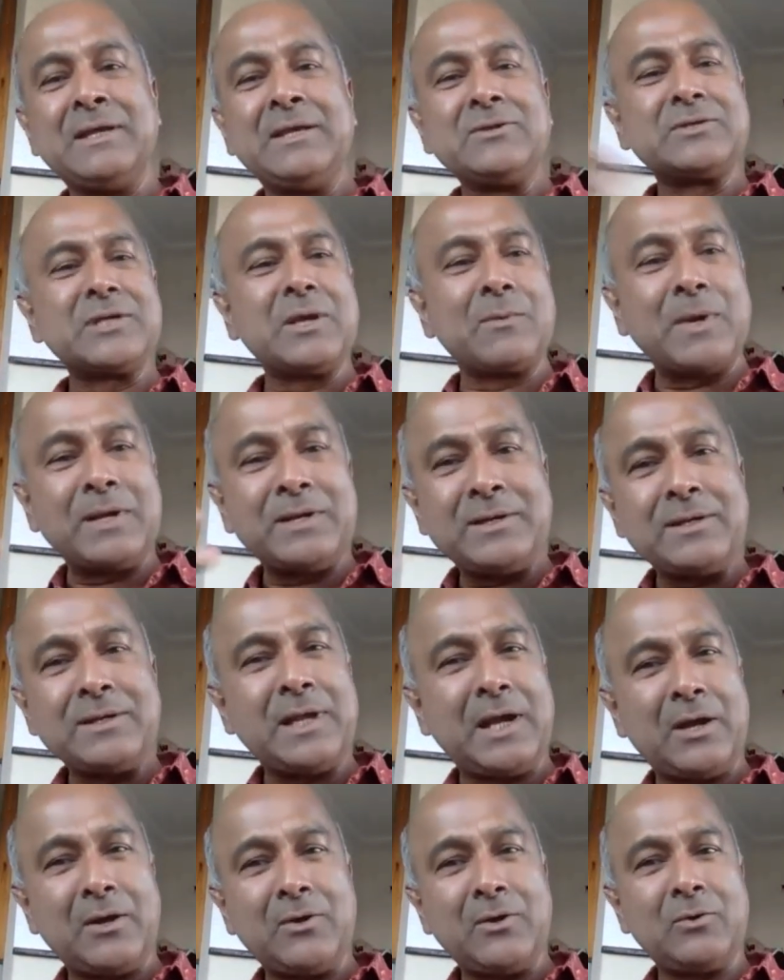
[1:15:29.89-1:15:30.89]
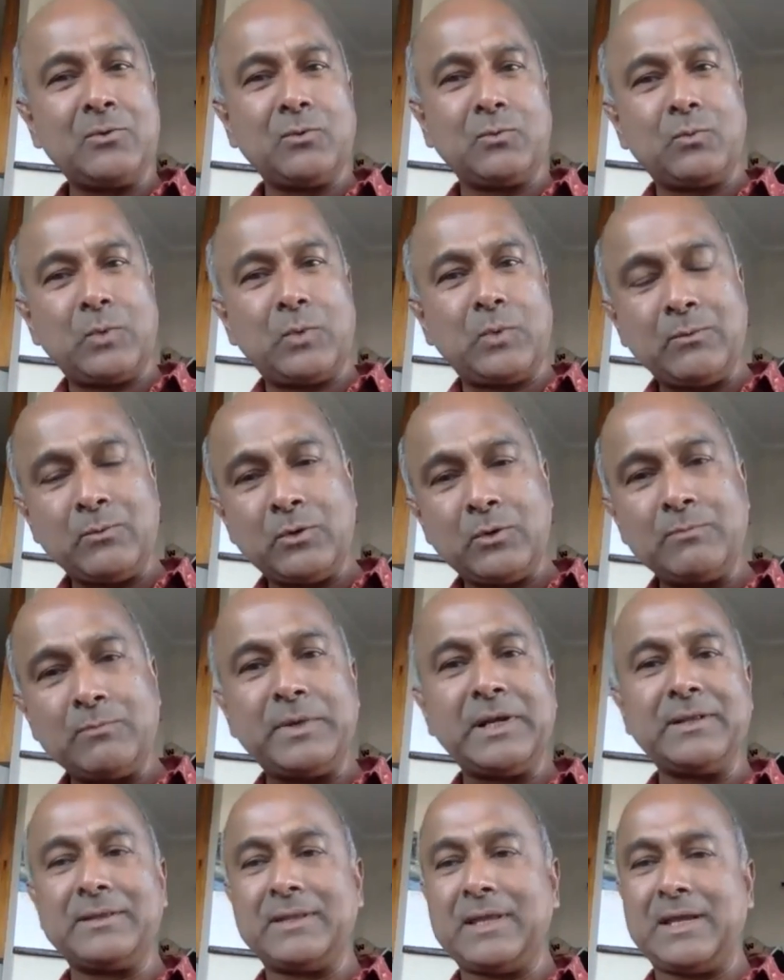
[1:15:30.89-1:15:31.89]
So I wondered how one would
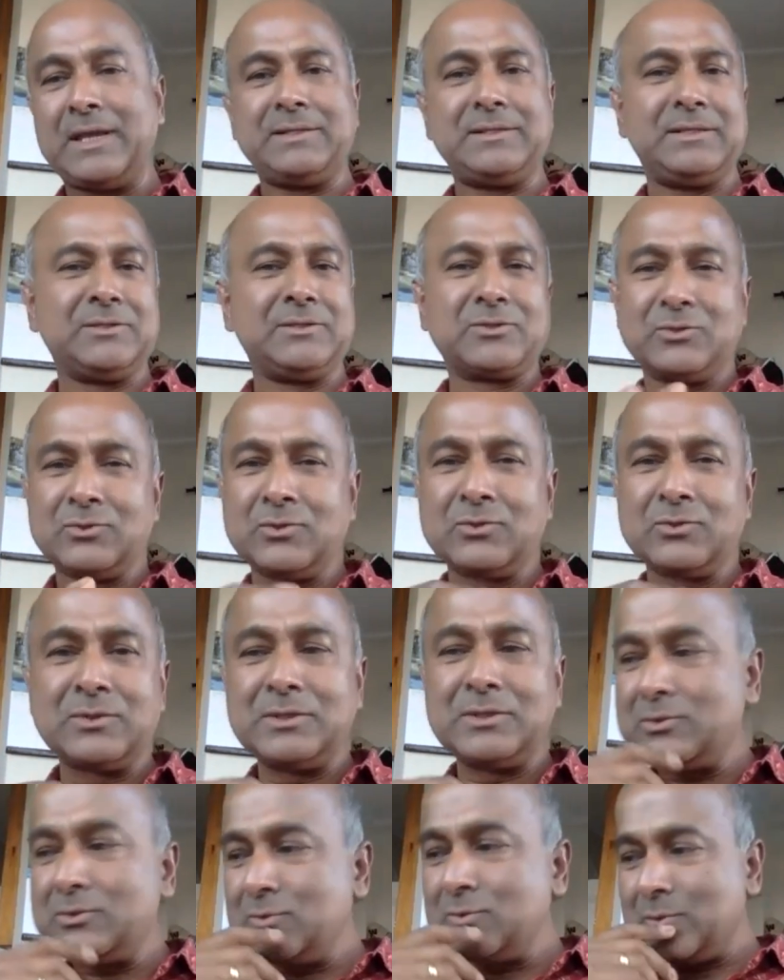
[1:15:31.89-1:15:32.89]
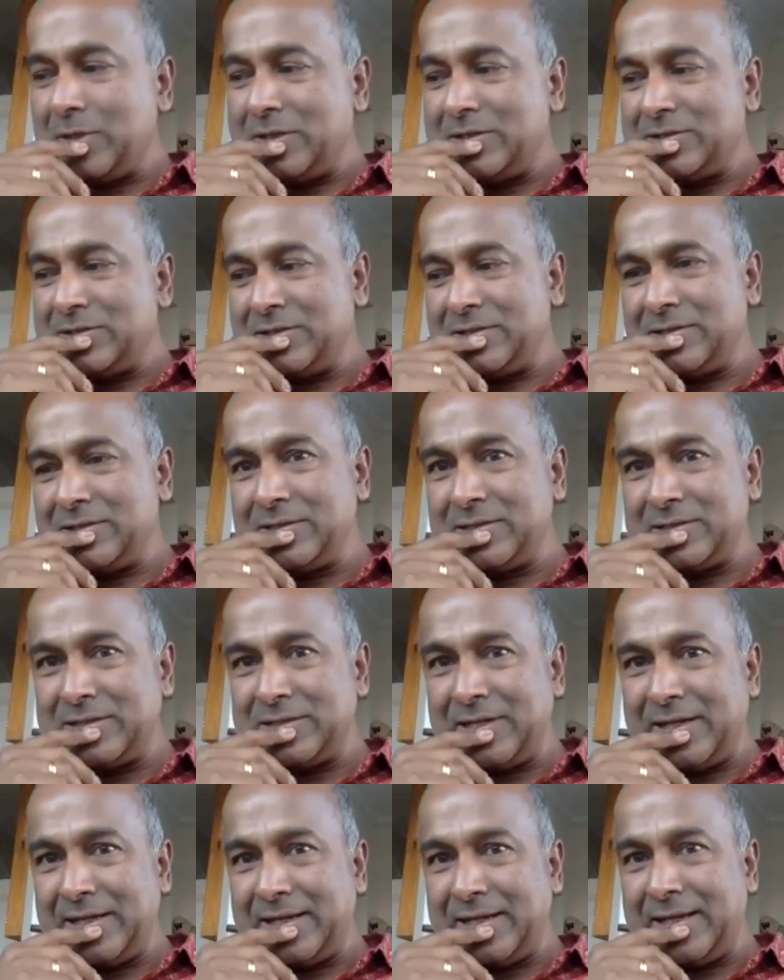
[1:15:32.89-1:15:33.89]
bring that in. So those are the two questions
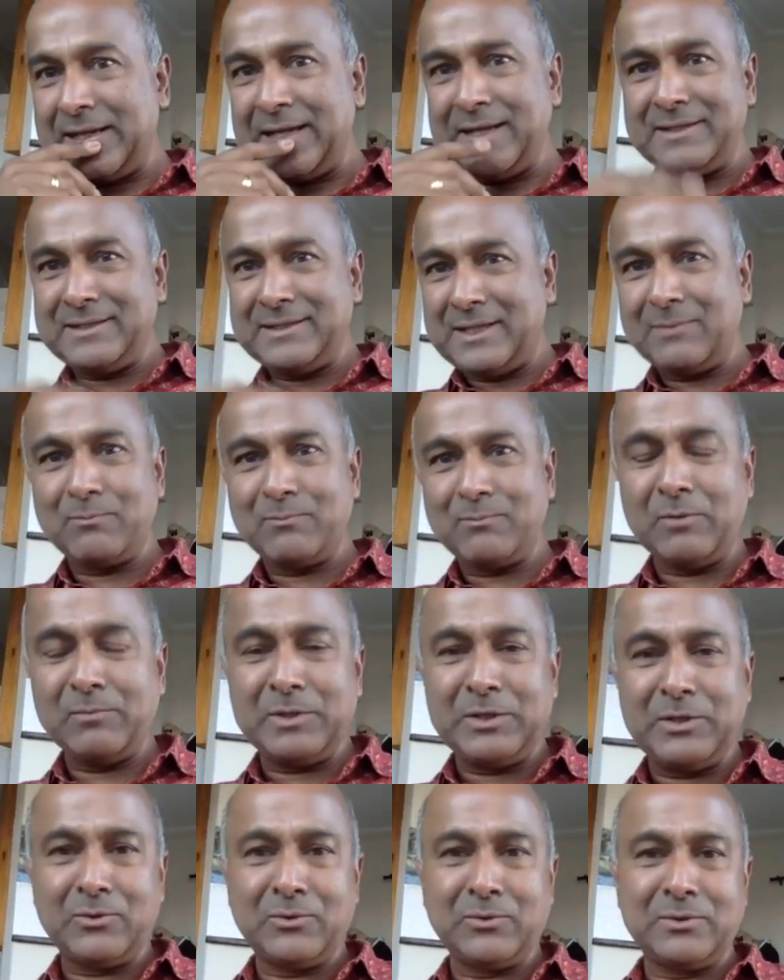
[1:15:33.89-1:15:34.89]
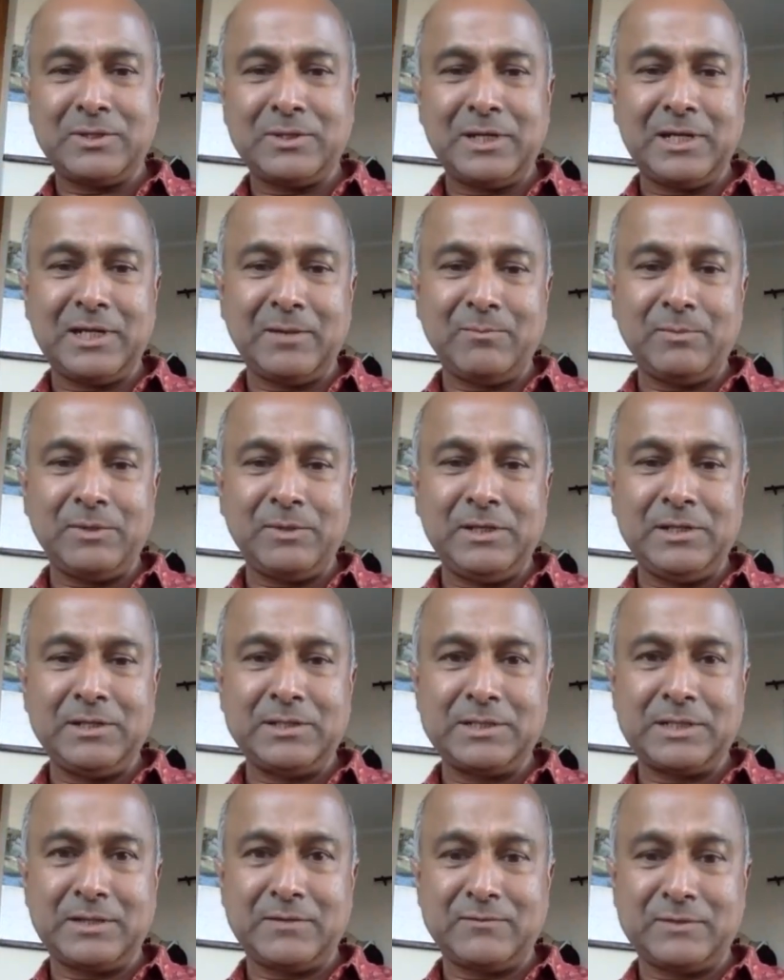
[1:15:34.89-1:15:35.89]
that I had, and then probably you could take up
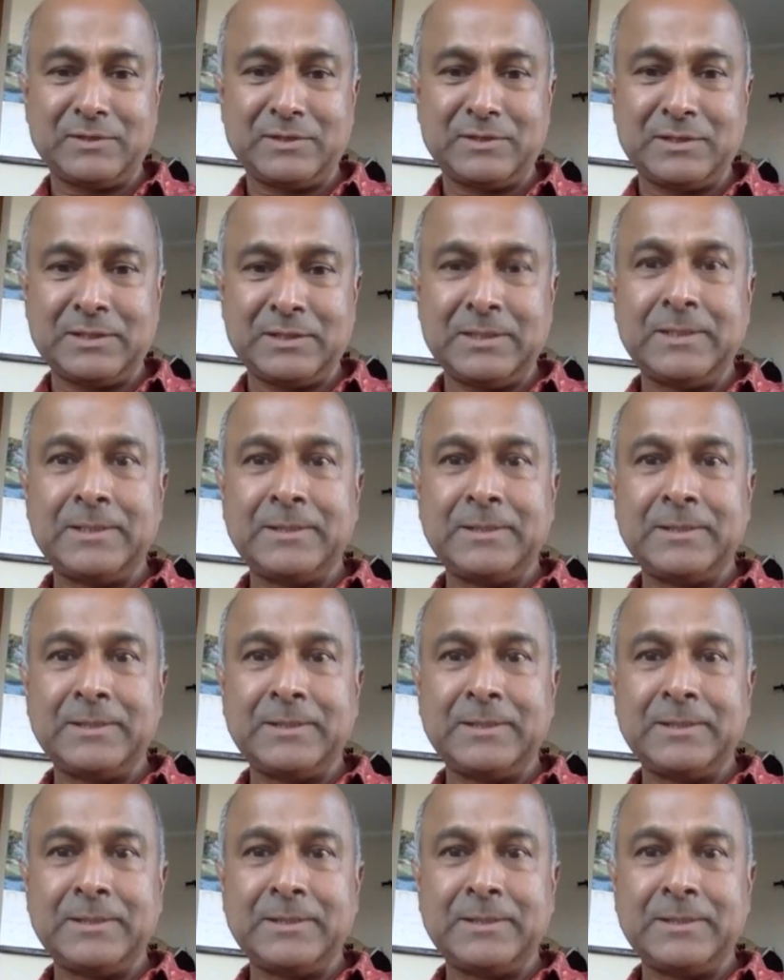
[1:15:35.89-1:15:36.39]
Neil's after.